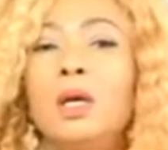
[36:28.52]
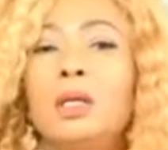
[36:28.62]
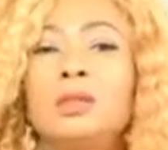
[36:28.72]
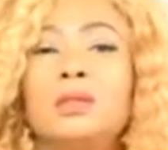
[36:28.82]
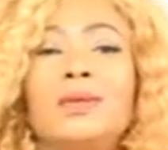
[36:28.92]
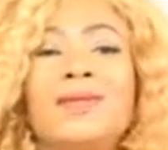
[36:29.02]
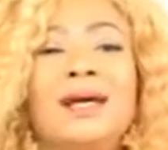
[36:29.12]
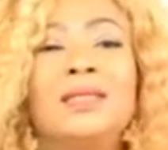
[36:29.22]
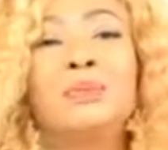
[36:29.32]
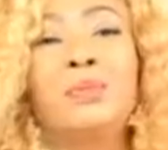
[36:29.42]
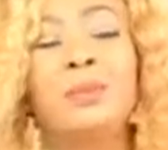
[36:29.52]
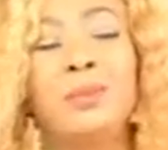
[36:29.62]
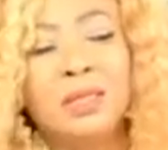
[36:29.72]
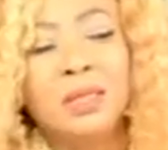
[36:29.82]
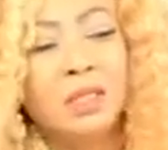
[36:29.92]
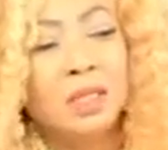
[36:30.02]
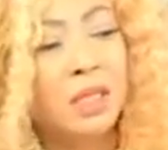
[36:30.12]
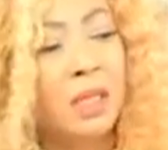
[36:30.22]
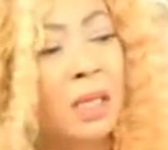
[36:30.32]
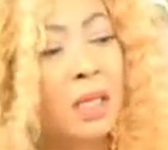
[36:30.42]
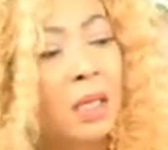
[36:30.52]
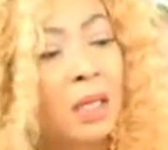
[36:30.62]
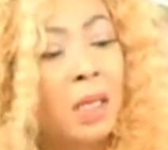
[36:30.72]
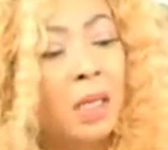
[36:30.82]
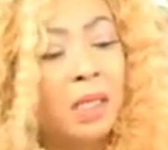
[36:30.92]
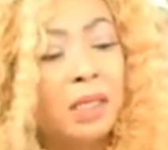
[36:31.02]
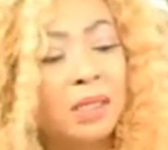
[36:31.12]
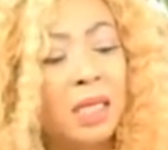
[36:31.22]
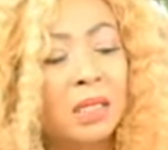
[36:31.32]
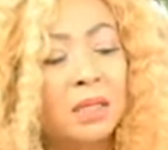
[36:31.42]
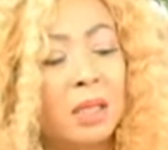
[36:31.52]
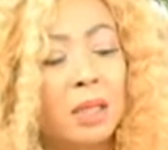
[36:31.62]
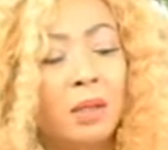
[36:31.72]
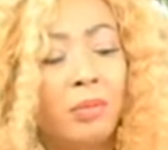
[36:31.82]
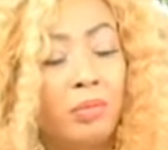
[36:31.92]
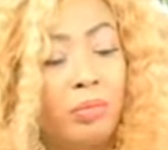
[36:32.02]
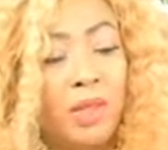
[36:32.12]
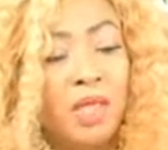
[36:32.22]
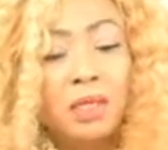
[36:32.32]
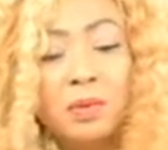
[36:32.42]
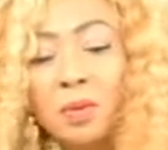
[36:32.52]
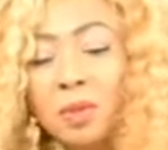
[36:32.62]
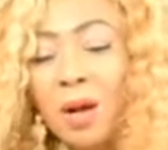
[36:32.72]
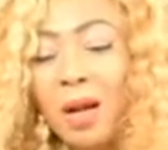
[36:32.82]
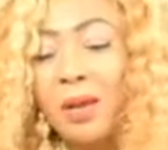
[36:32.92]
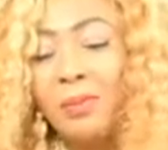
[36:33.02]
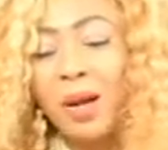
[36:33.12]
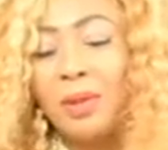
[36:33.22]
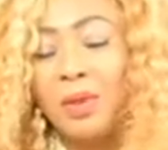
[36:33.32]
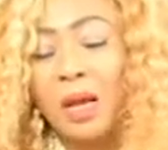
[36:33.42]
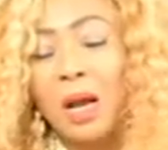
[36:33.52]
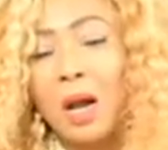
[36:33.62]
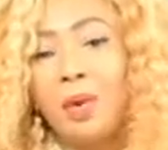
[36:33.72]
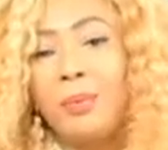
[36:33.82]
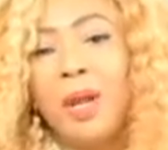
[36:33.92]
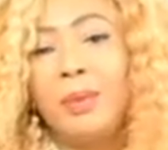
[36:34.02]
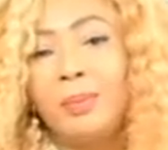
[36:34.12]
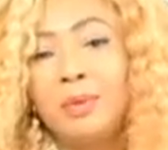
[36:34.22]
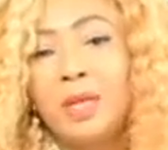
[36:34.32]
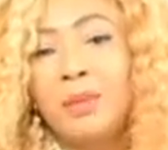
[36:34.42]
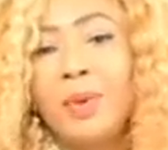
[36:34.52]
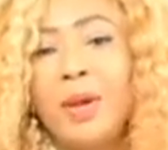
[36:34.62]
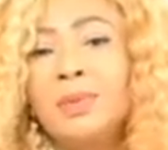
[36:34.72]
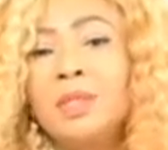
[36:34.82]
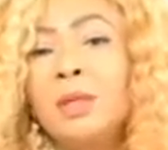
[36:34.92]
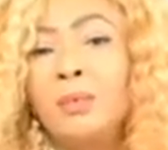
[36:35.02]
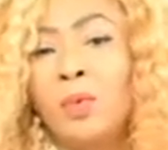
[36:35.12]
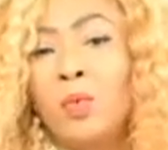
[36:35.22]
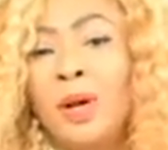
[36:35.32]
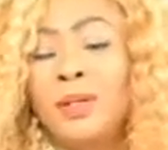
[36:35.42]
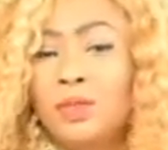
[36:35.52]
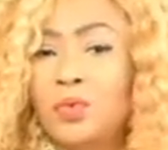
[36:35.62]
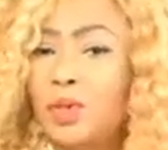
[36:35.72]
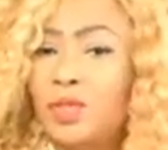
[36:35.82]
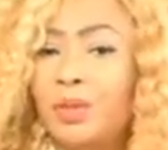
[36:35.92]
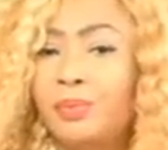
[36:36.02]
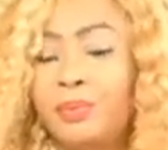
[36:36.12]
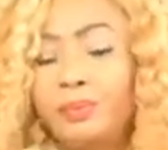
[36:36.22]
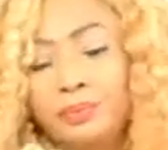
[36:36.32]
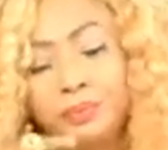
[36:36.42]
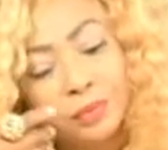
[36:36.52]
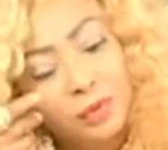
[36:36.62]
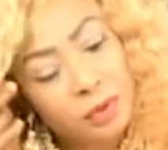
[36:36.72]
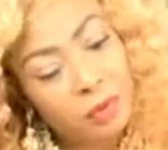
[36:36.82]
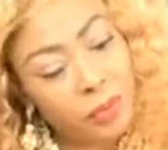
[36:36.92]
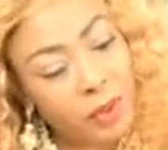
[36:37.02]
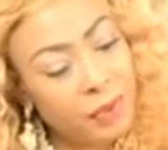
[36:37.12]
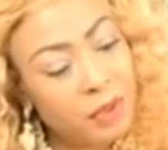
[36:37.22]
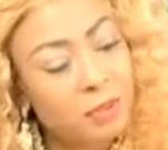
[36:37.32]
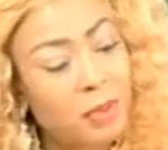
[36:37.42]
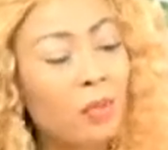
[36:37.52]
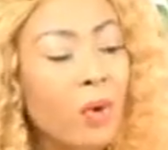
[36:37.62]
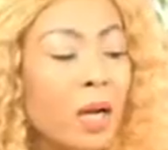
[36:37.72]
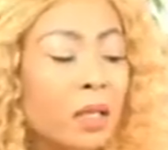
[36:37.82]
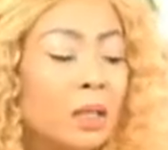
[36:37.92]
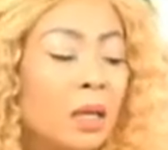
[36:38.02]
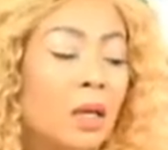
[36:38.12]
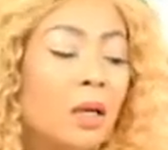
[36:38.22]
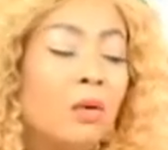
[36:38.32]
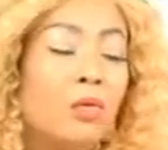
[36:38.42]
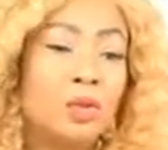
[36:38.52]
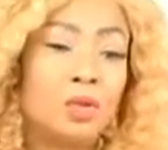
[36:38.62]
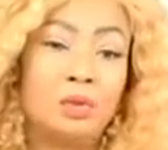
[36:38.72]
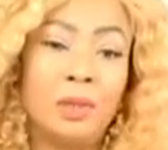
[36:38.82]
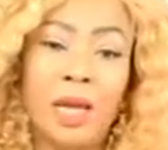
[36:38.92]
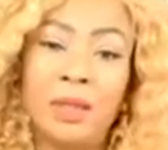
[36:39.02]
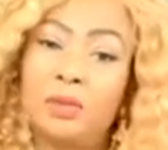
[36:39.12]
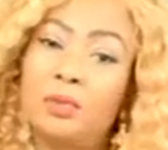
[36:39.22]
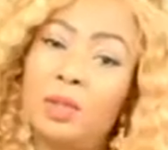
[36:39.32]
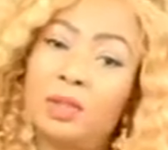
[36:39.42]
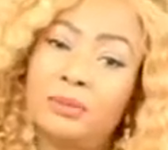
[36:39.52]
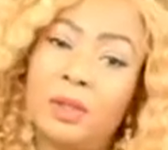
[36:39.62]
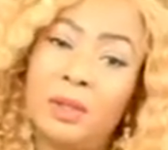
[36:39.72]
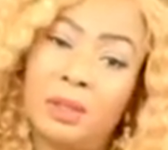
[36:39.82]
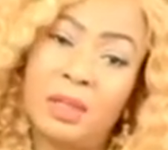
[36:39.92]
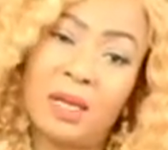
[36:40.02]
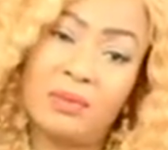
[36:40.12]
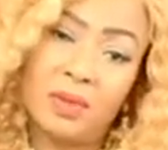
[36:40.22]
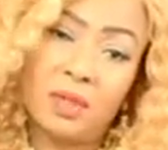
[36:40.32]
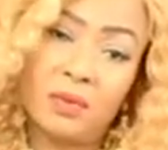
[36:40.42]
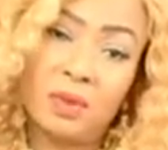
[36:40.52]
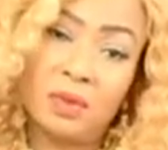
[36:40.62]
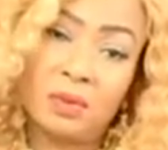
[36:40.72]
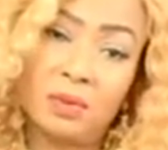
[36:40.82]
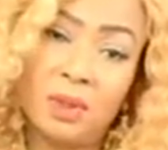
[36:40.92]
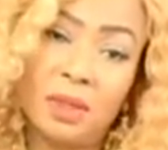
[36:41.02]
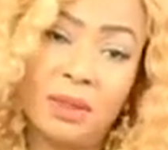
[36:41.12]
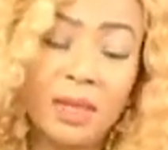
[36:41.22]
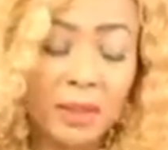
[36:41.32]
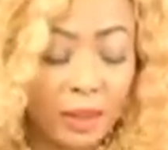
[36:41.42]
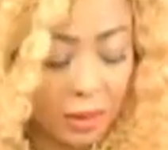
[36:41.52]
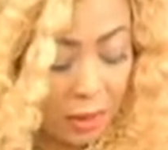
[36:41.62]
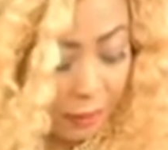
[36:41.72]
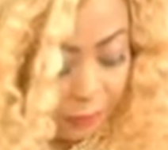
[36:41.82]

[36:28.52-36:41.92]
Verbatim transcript: And so that's a big message here. He says this was all about our purpose, and purpose number one is worship. So purpose number one, we should learn to worship God in everything we do and thanking Him.